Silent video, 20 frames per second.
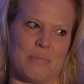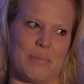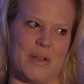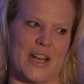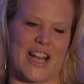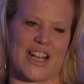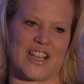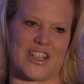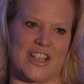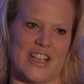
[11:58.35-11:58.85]
but
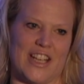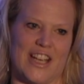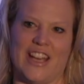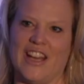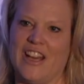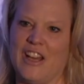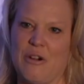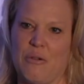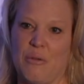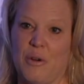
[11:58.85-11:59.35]
actually
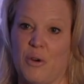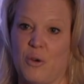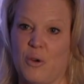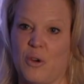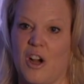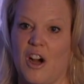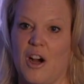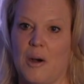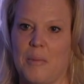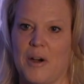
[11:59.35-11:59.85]
we're all
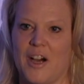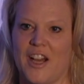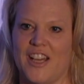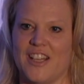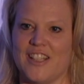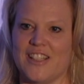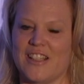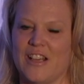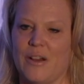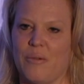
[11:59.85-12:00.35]
car
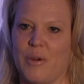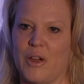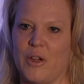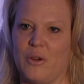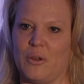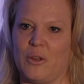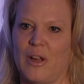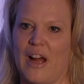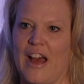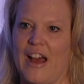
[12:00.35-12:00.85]
buyers and we
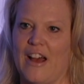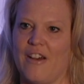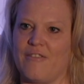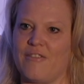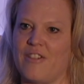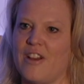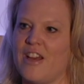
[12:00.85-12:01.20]
all have